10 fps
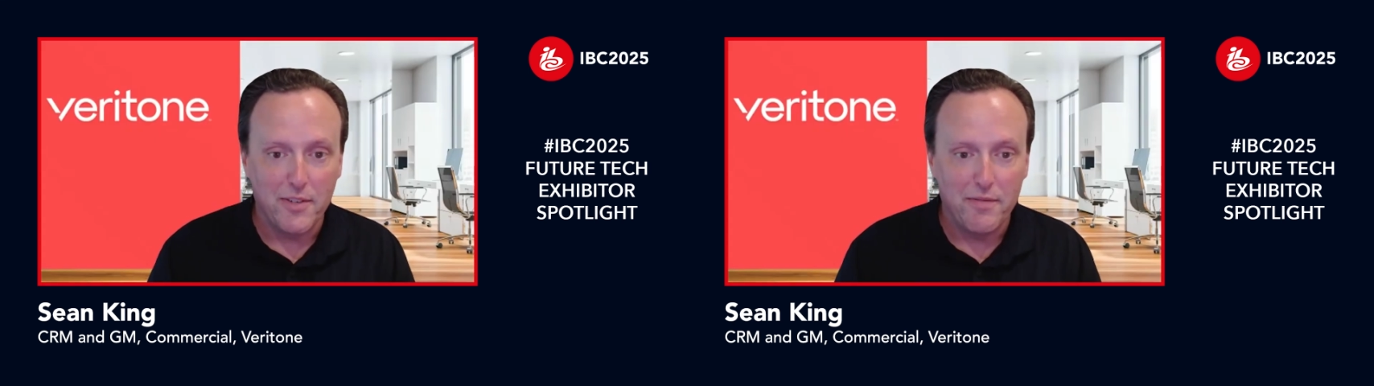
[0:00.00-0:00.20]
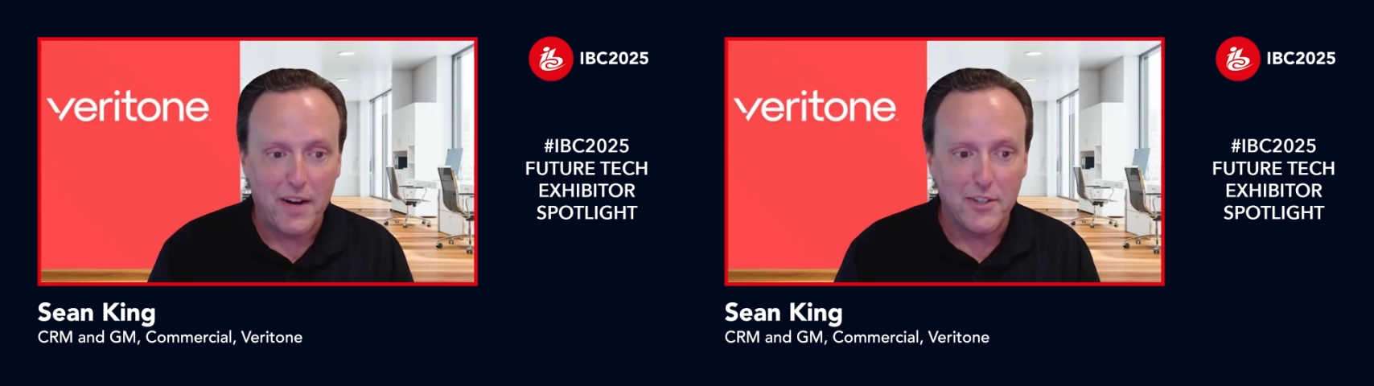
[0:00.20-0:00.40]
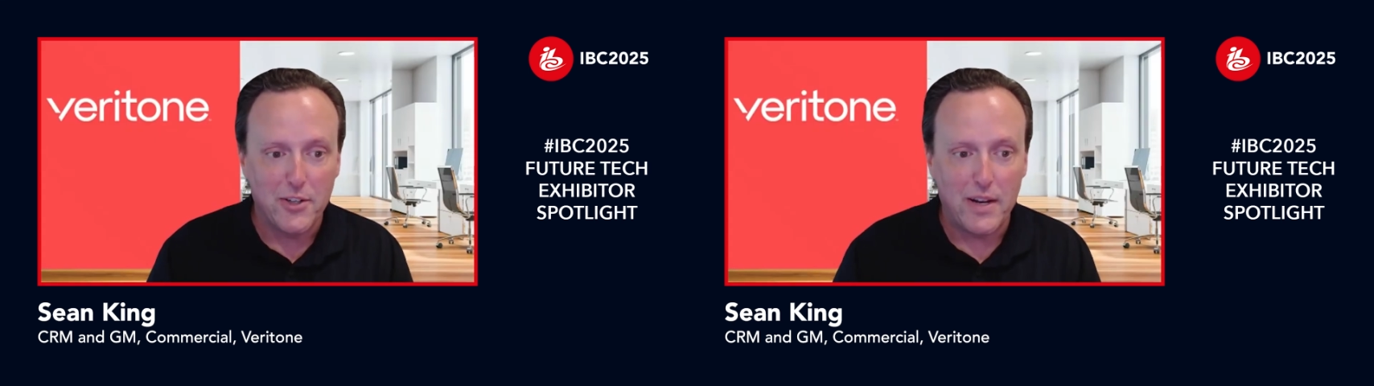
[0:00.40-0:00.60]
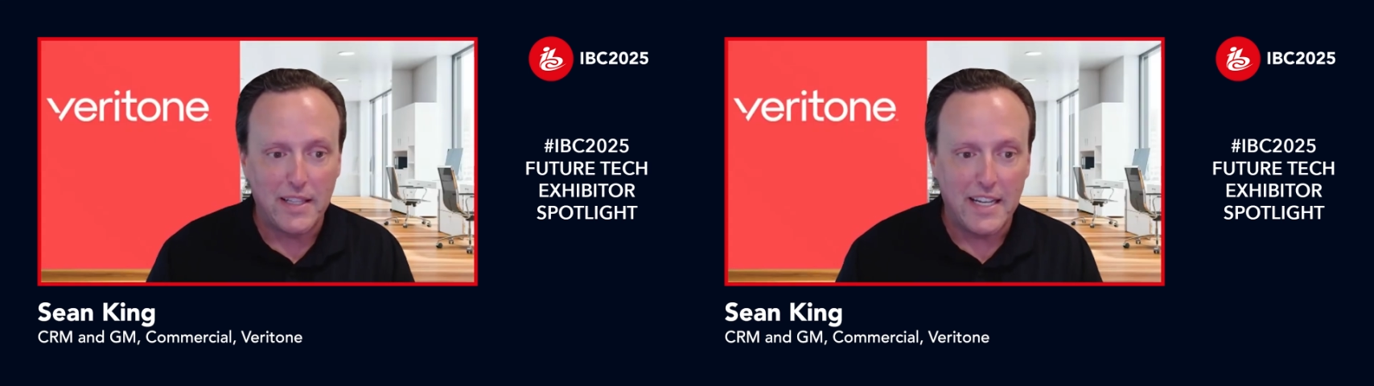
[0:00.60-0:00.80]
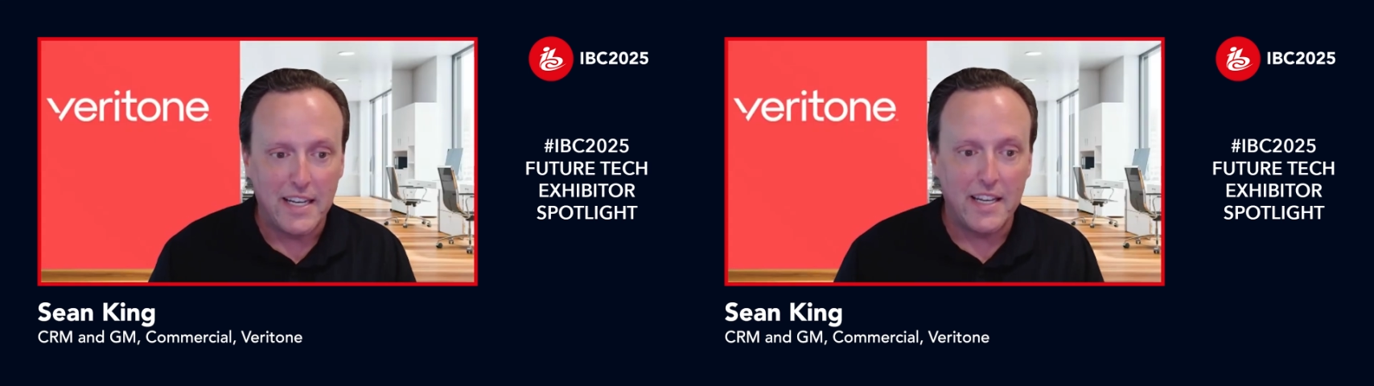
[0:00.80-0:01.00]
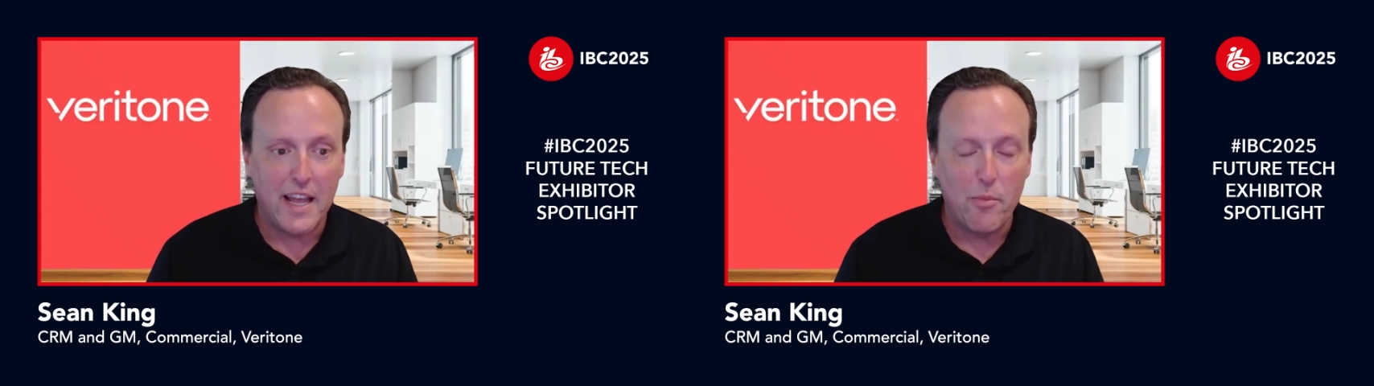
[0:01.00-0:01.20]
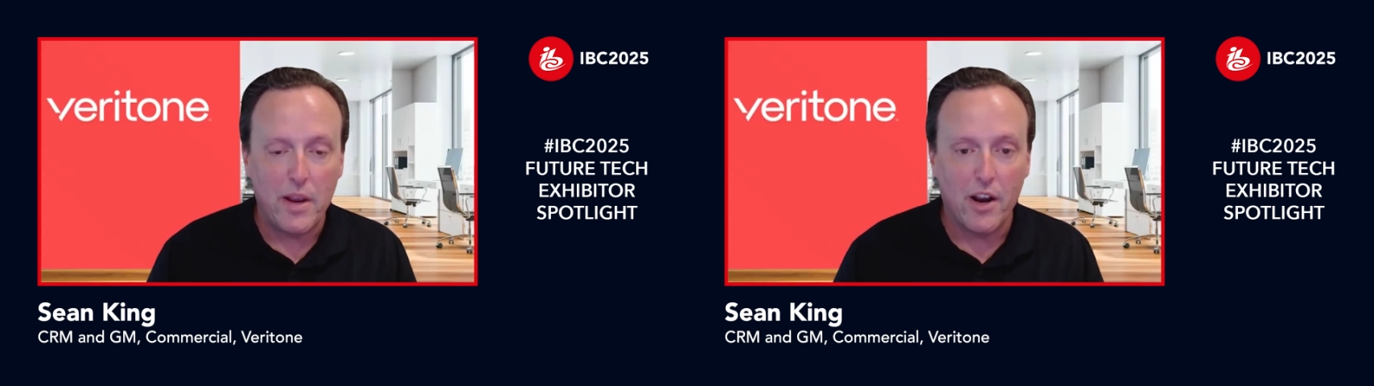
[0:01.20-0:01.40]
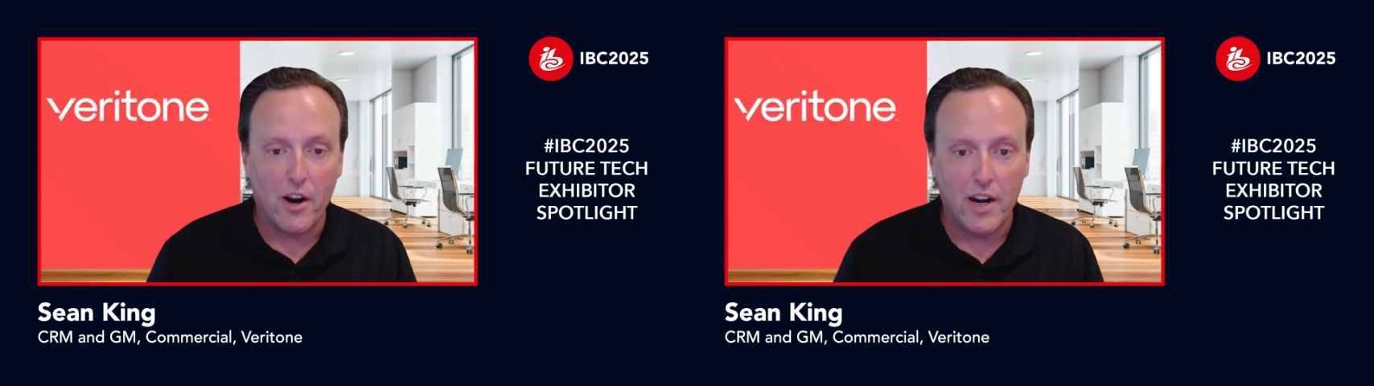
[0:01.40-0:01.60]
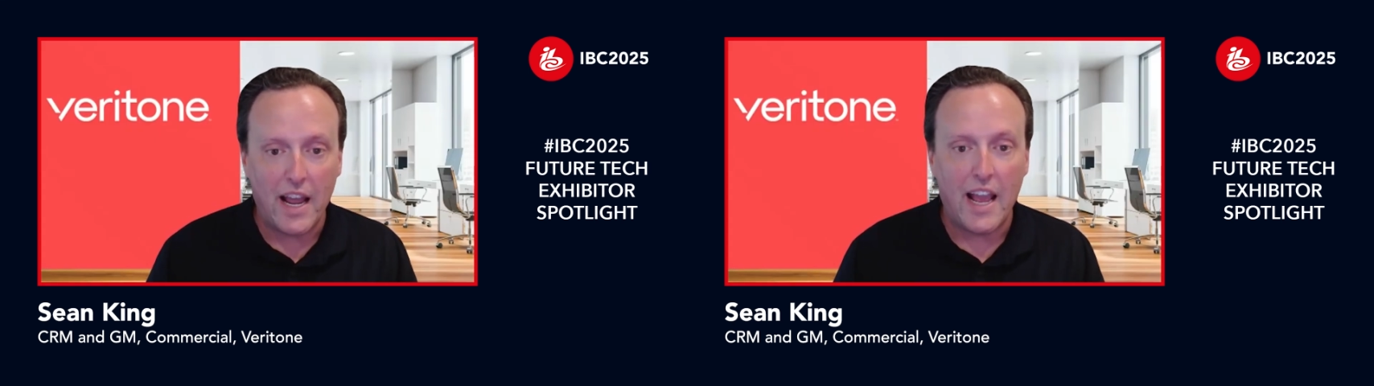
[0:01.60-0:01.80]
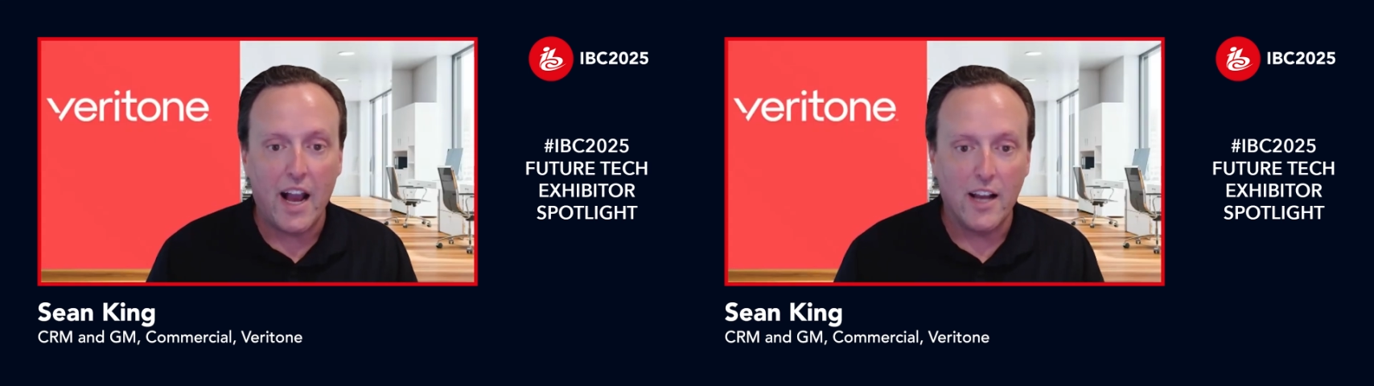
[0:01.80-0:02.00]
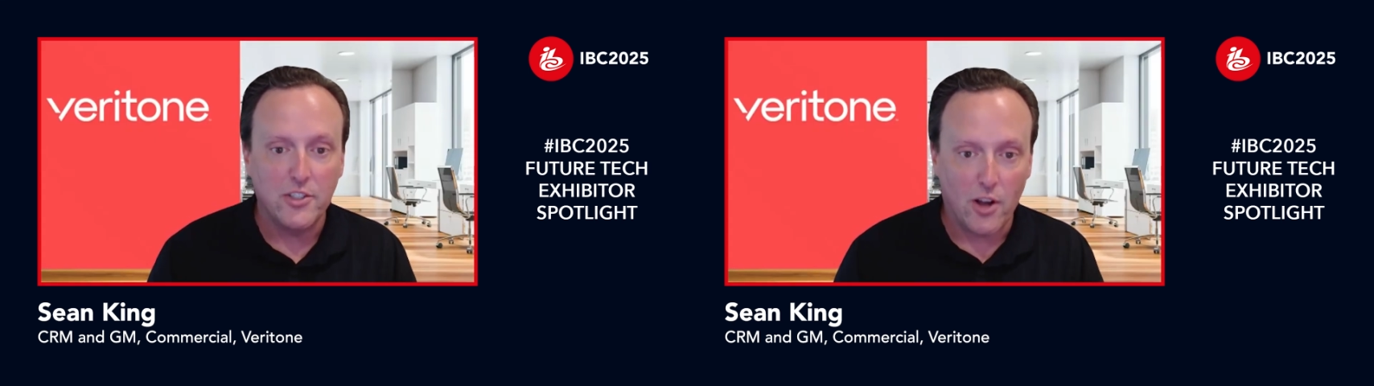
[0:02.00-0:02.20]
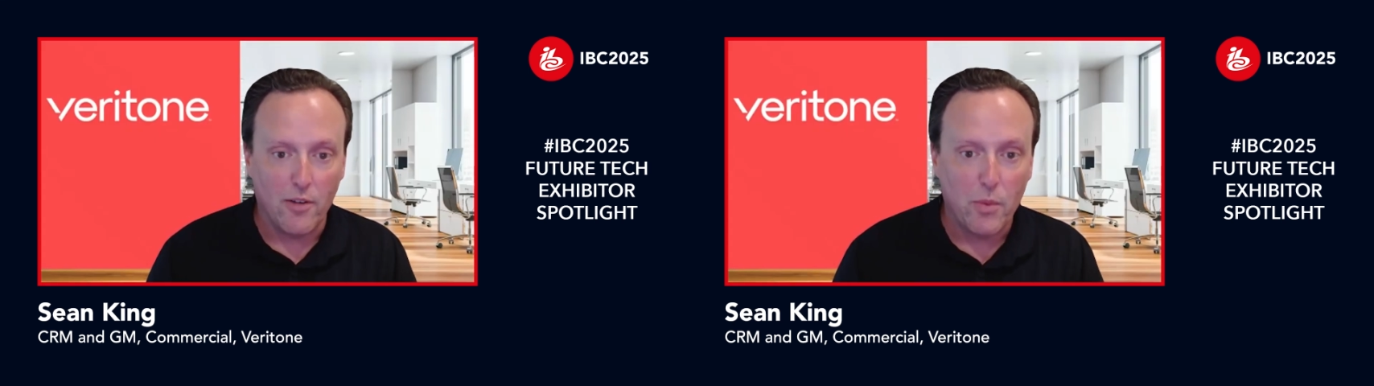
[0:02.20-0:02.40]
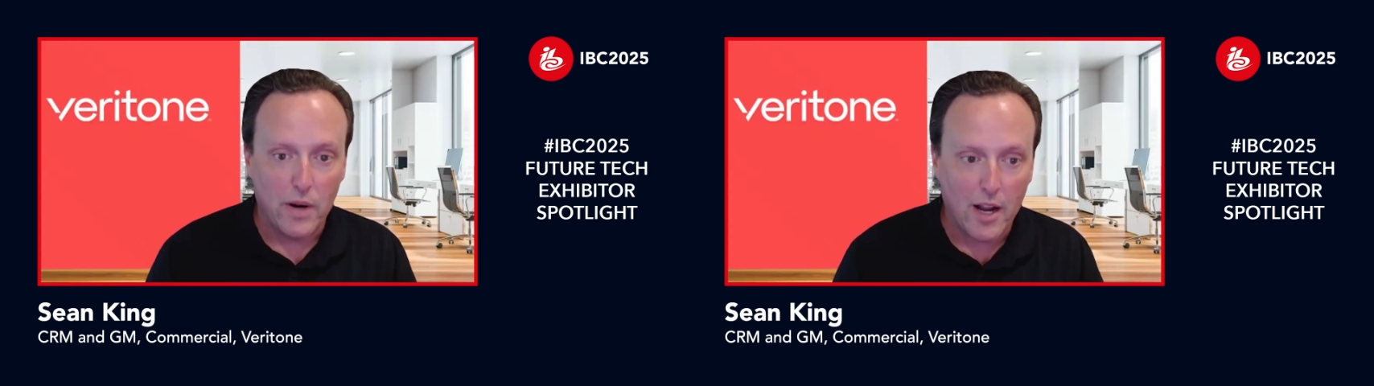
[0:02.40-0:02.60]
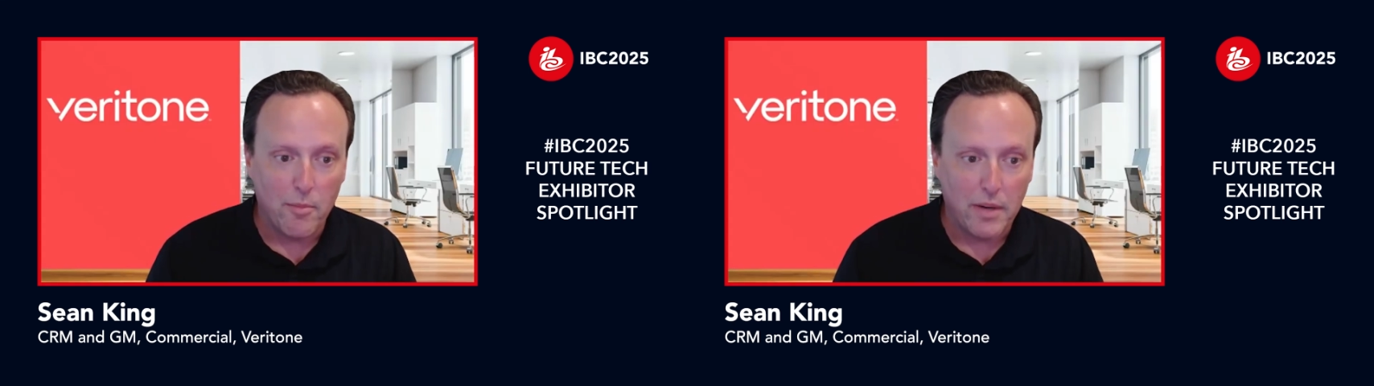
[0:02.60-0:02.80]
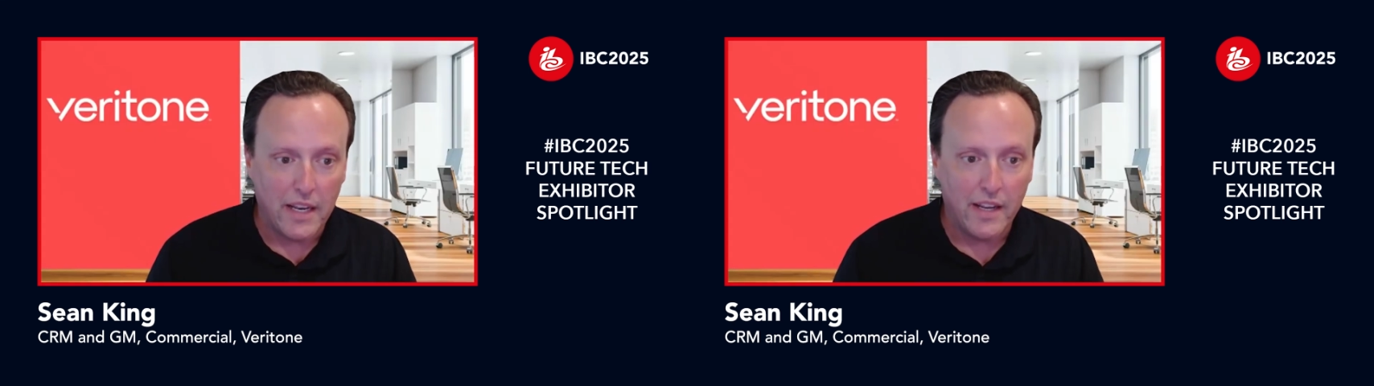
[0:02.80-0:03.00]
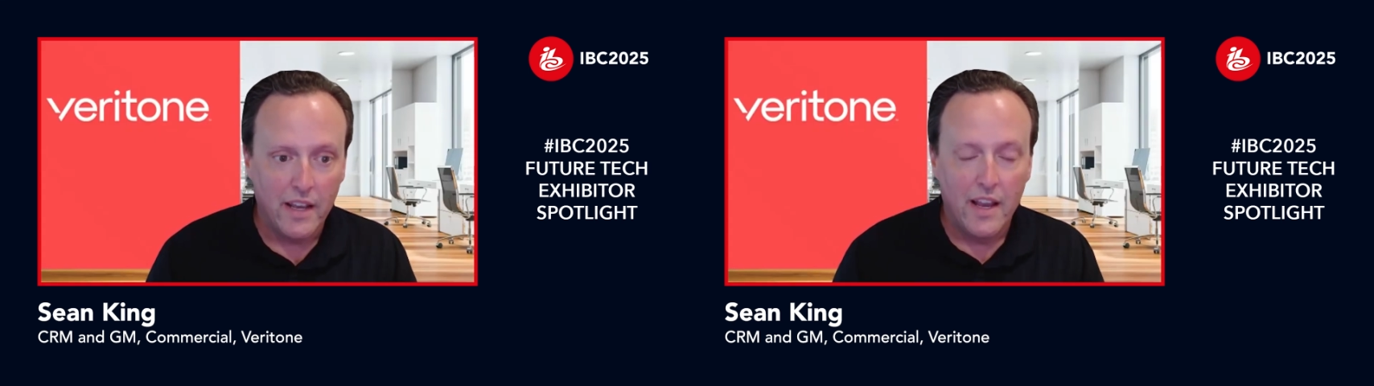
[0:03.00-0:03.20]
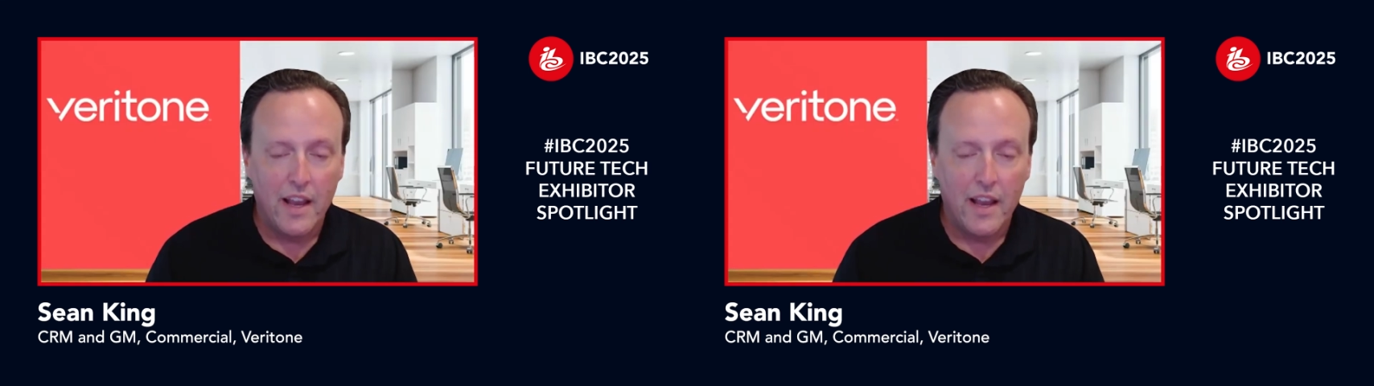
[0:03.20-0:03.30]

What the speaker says: Veritone, at the end of the day, we are an AI software company,